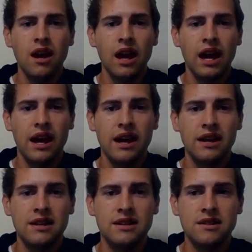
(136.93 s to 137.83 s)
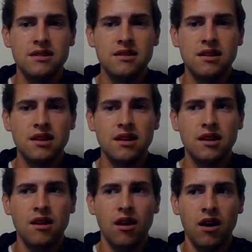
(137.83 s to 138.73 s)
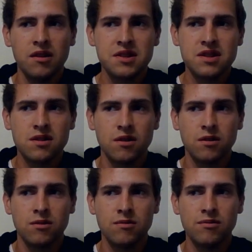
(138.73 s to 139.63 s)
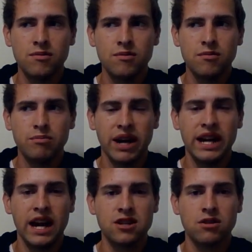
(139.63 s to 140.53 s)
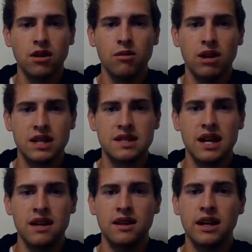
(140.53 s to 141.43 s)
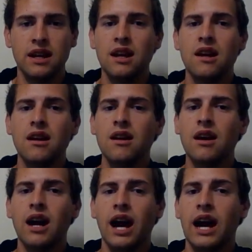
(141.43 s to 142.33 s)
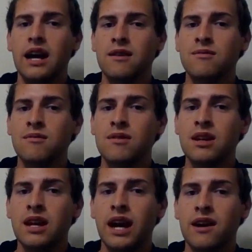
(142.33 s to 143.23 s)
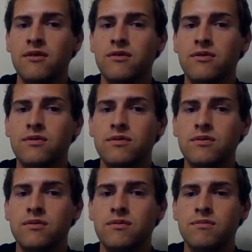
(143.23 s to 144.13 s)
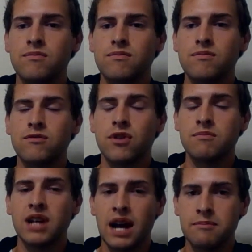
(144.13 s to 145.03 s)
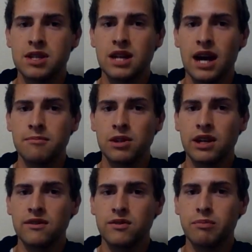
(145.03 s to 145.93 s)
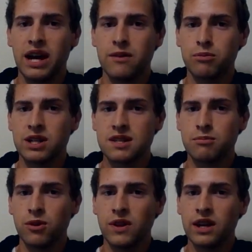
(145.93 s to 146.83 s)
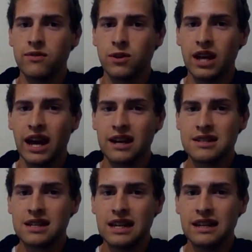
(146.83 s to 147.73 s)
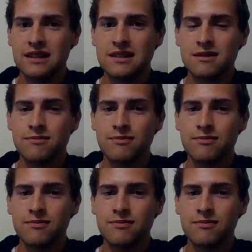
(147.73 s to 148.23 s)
And also, by natural, I want to say that I have from time to time lived by the principle that if you can't eat it,